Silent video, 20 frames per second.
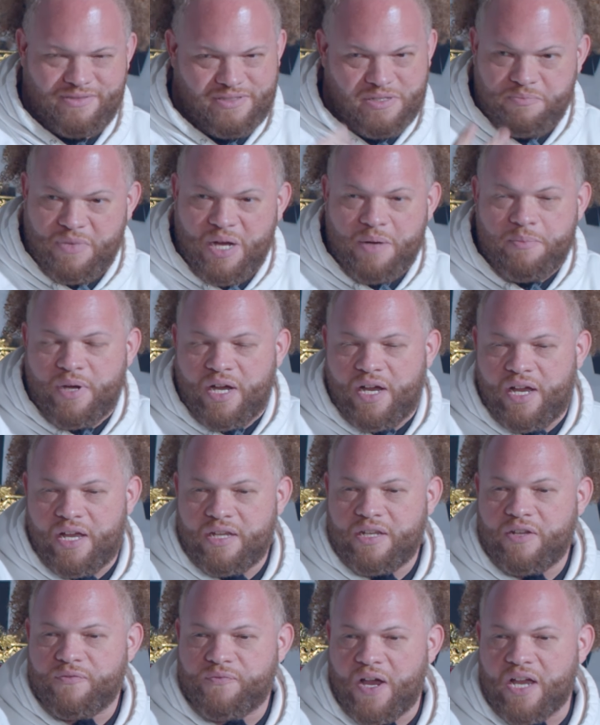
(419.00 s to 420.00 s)
in my
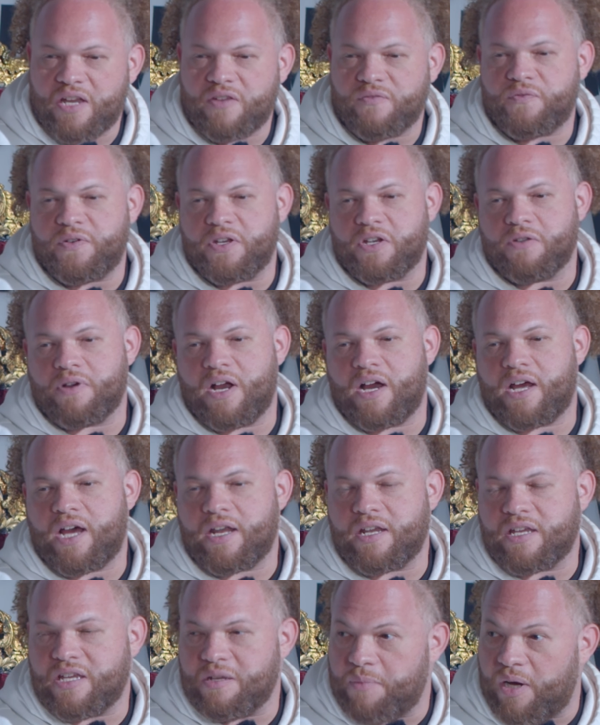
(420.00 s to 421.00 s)
mind, if I could figure out
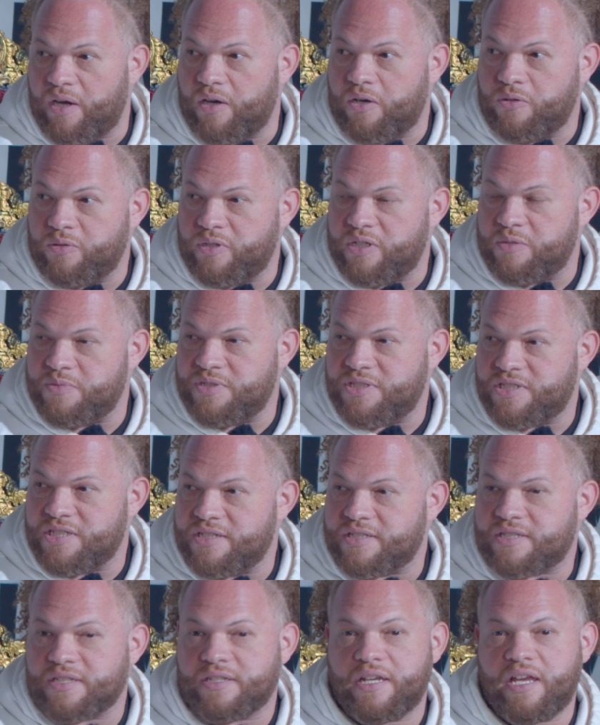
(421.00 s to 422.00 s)
how to get my own
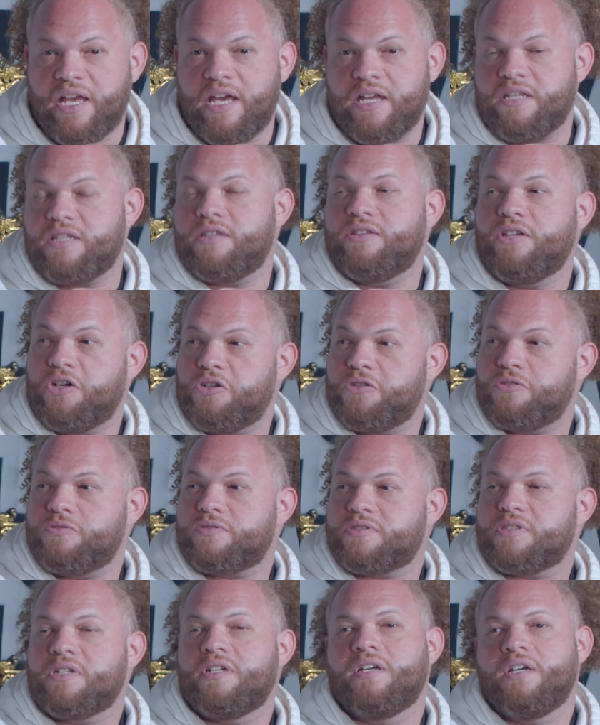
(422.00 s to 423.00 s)
images and edit
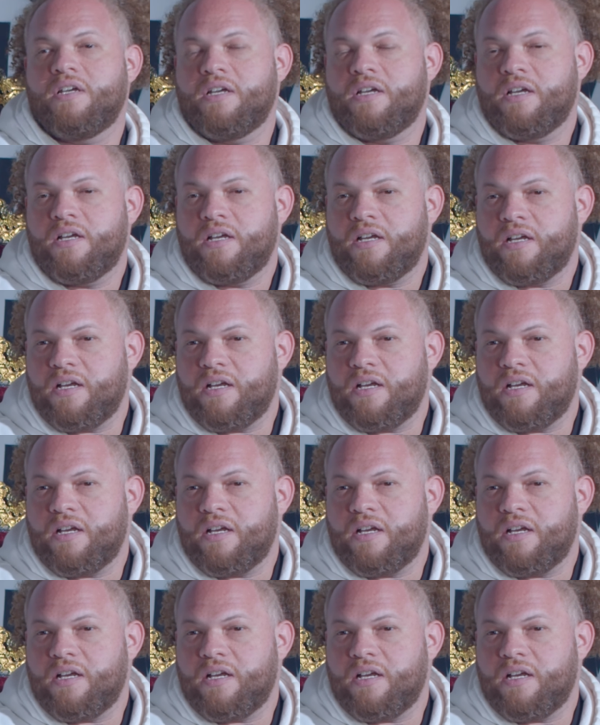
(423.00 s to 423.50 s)
those, yeah,